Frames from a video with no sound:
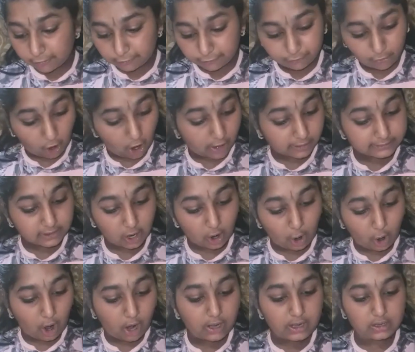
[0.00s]
for
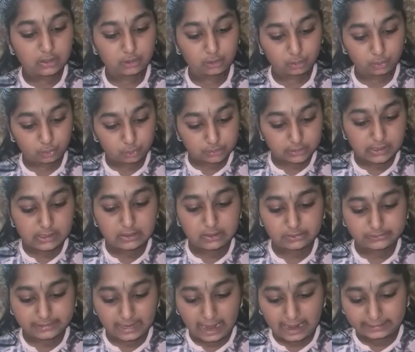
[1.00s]
all rural
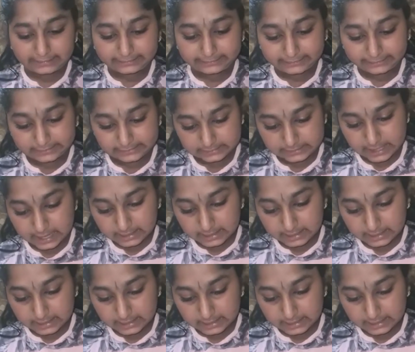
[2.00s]
localities,